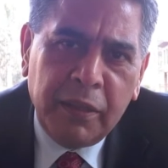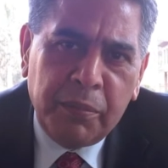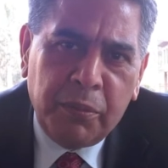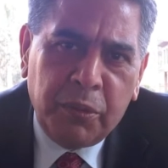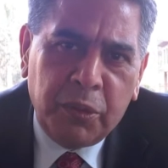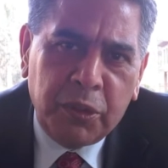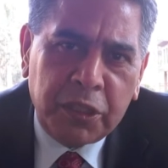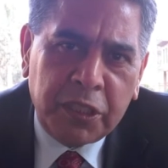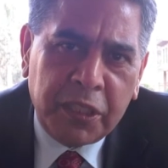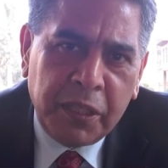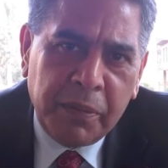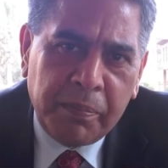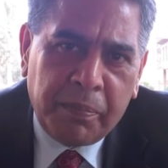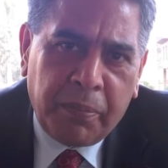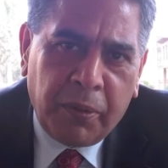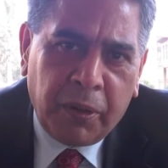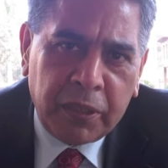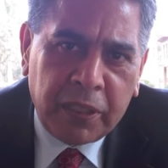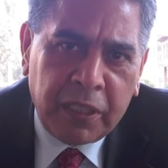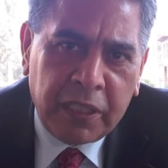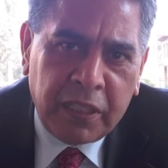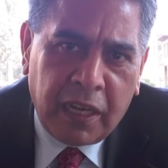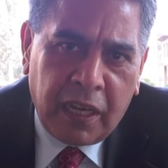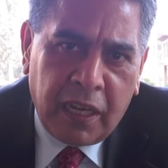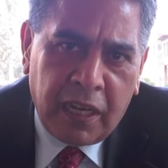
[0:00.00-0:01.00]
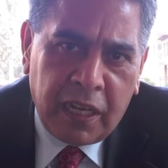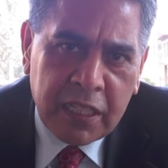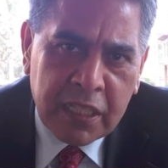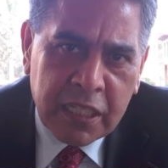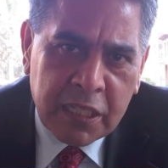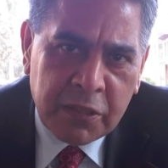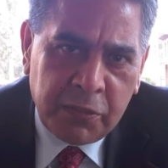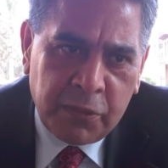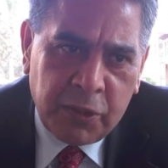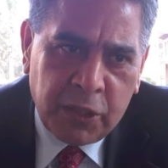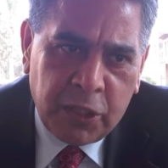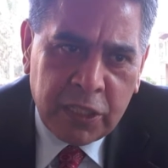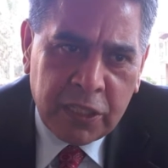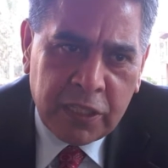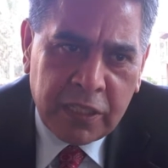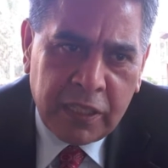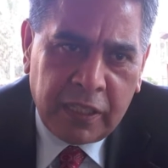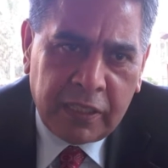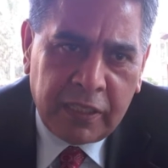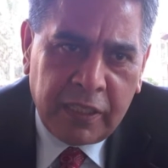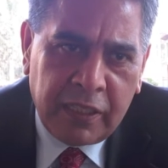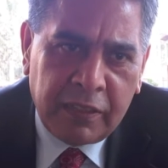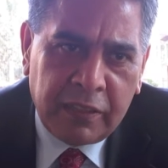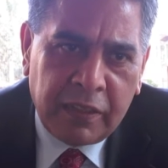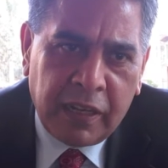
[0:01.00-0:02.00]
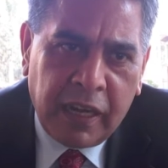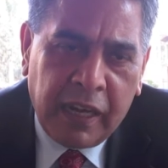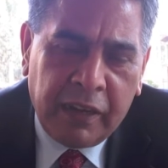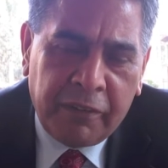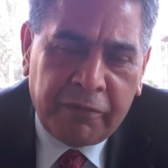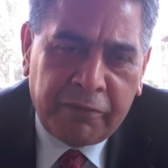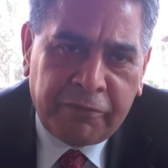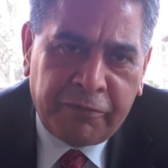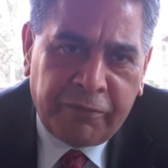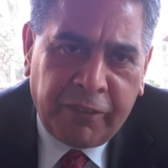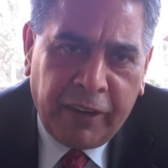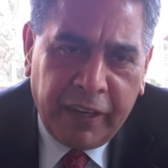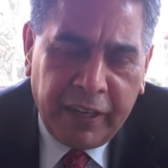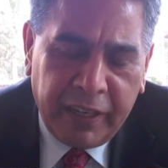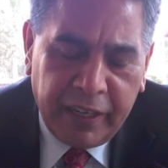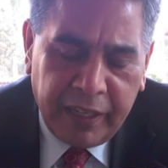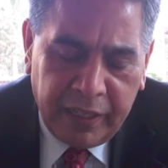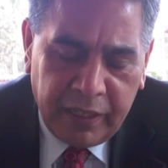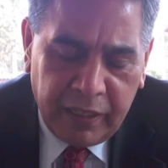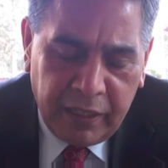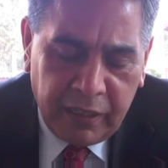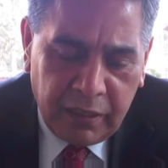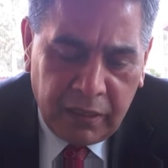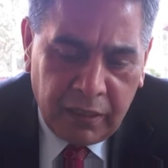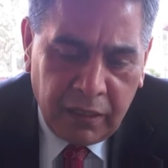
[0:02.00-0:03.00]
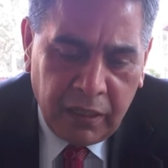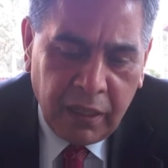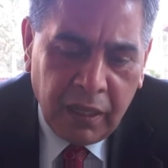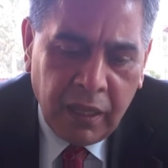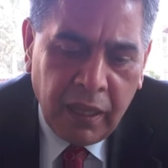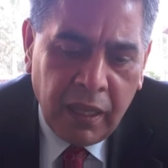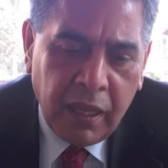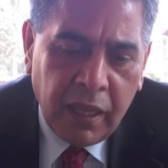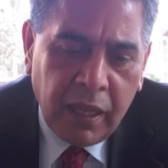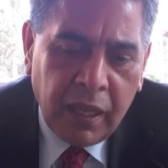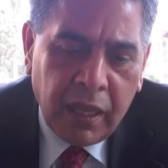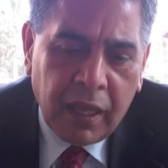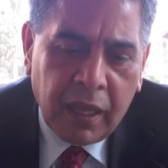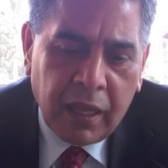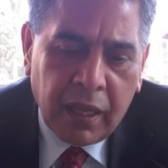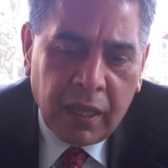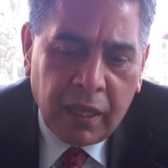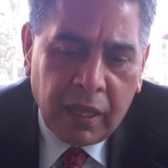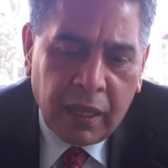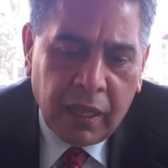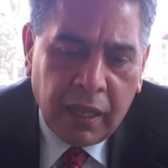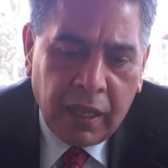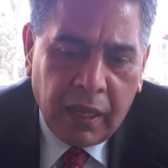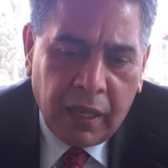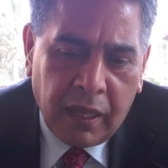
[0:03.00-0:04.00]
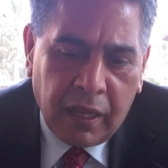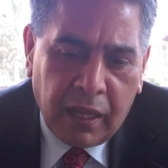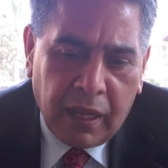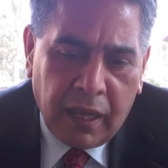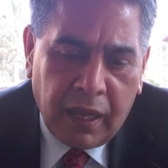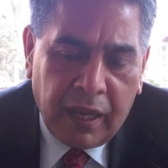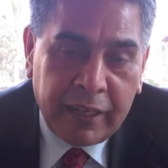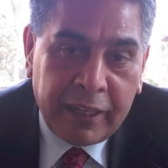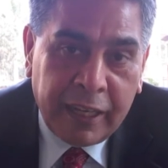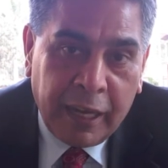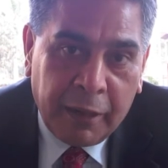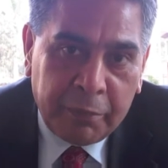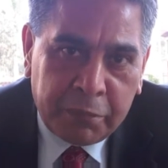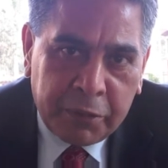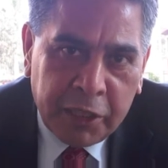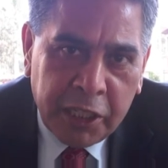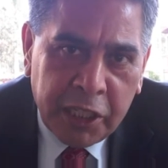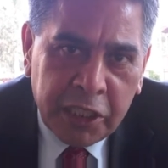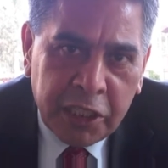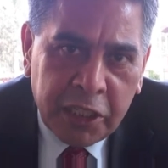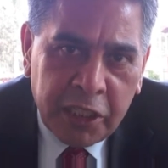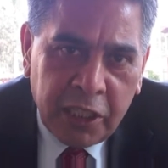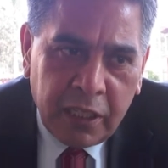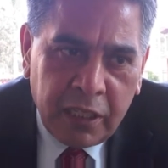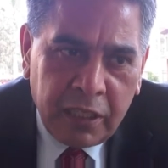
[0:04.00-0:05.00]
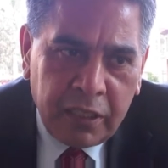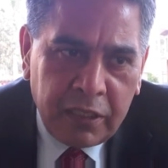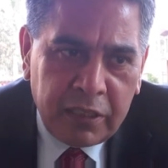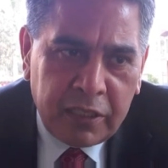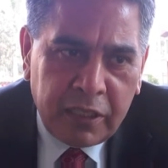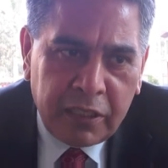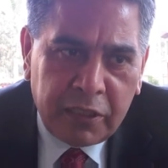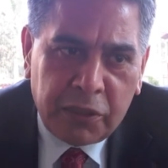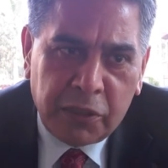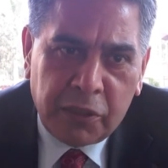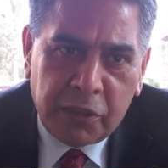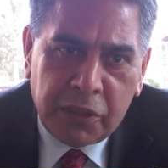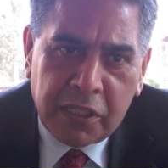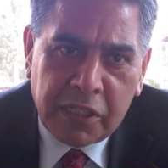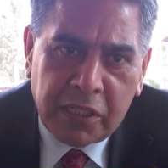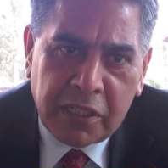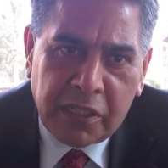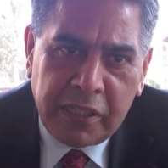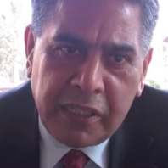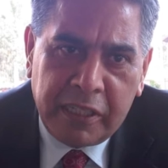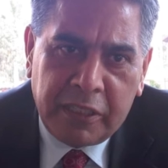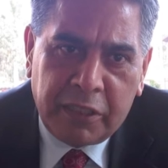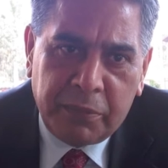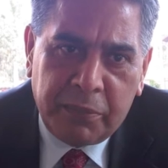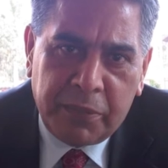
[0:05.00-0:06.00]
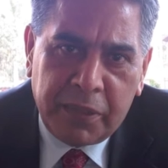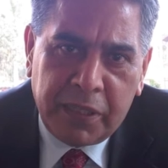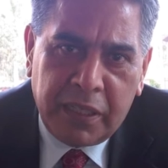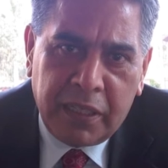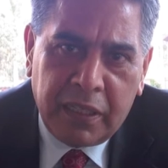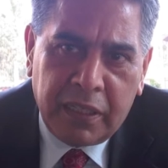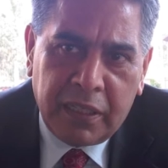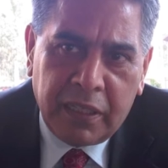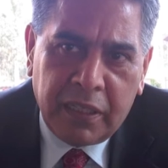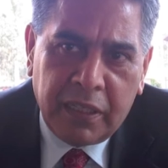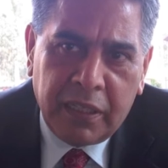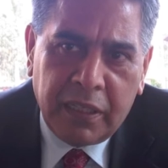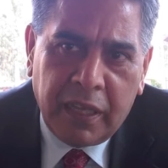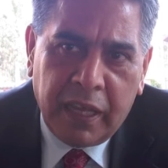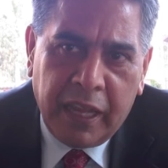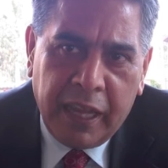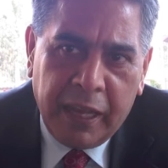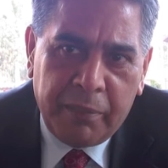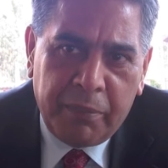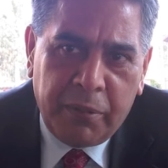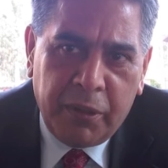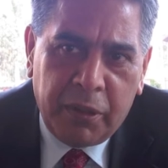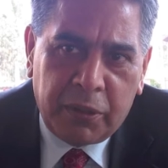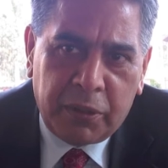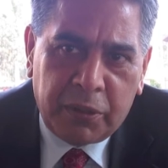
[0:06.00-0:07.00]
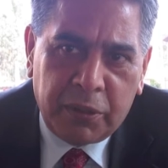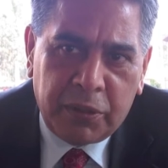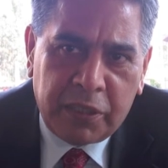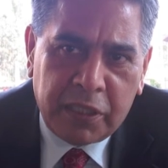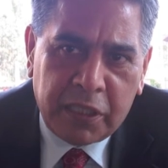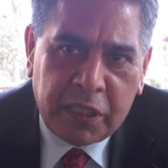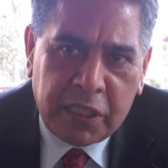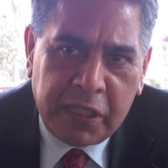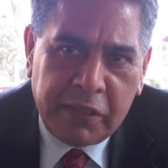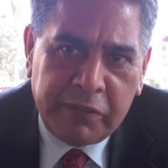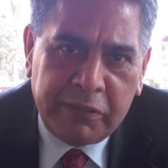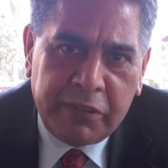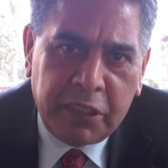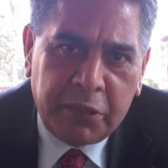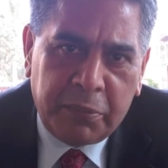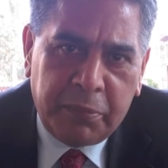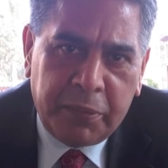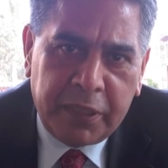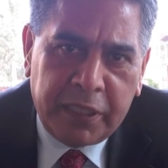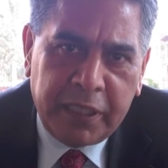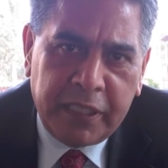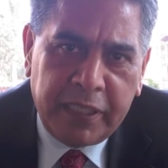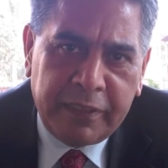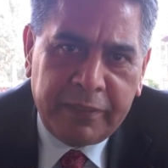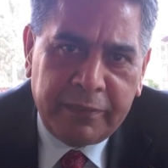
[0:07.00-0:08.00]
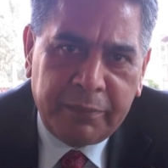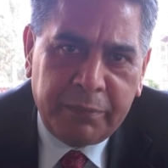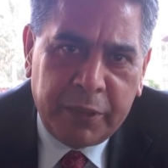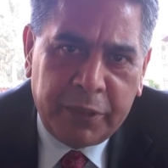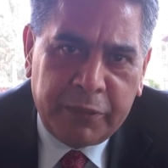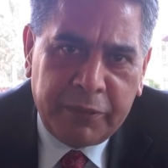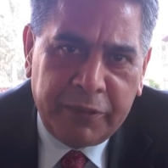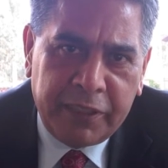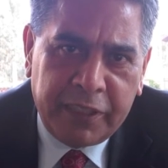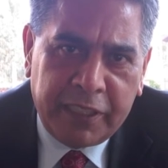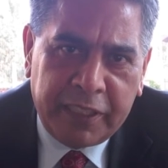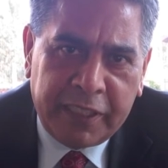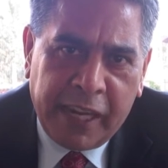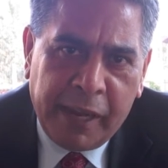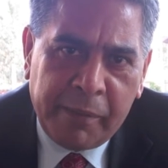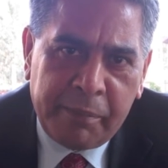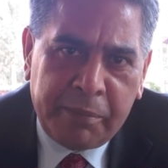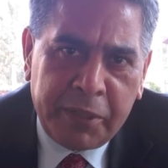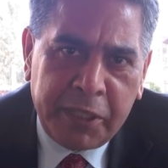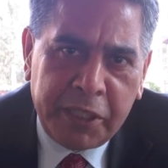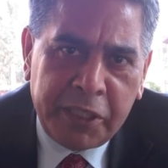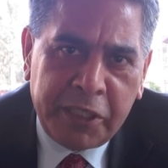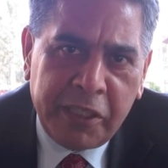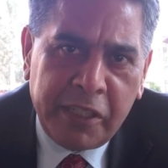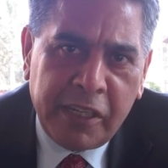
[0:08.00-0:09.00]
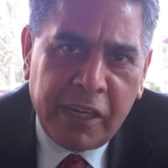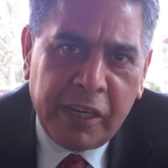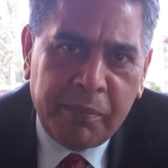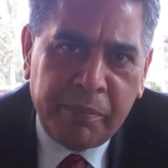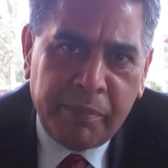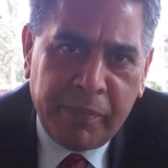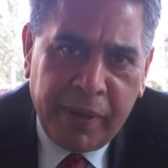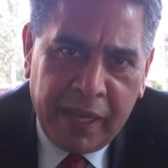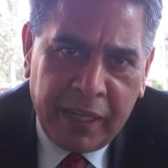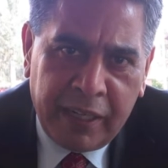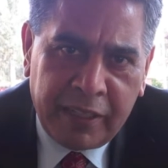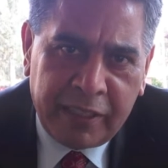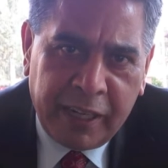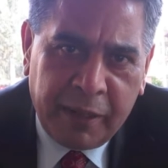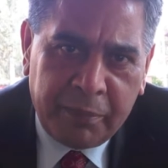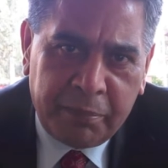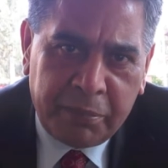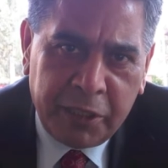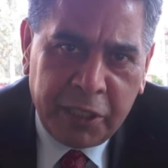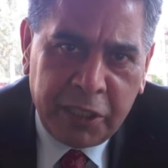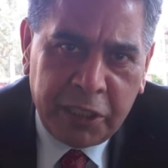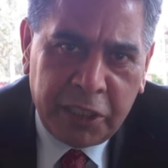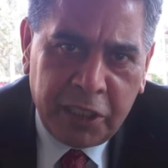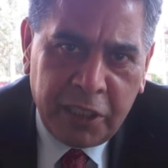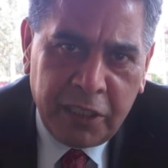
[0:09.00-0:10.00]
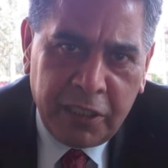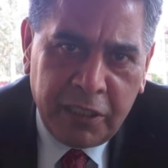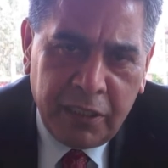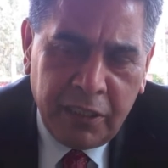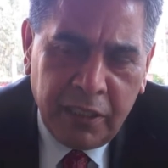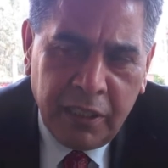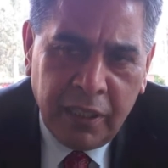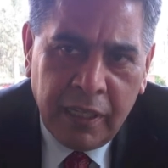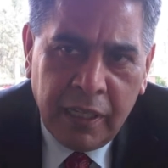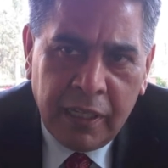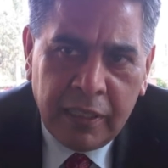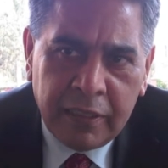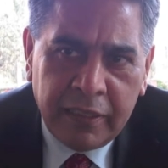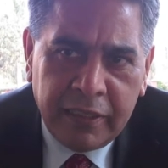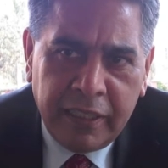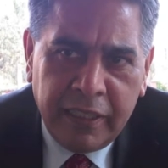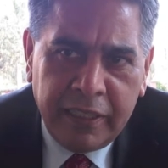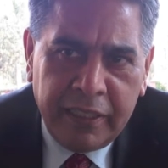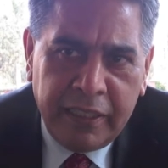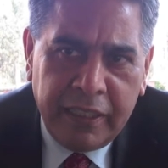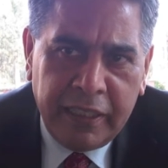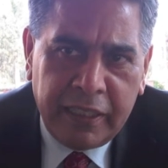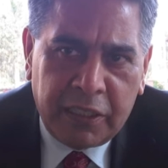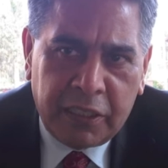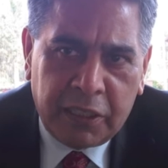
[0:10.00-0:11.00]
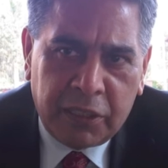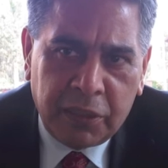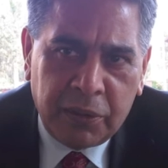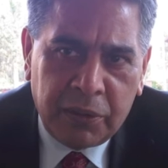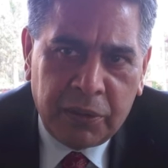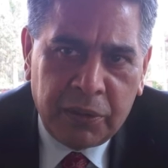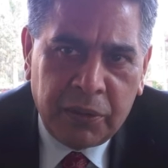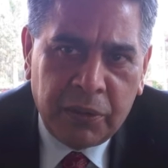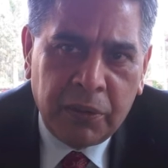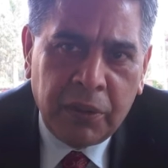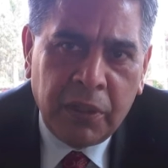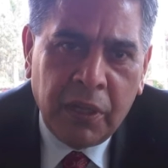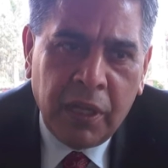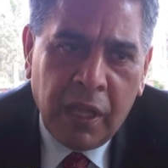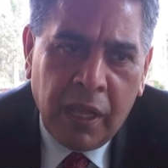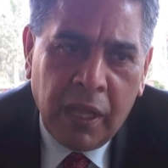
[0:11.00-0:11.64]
the most important ask was that in, in funding uh, adaptation, the donors need to be able to distinguish between, between adaptation and maladaptation. They need to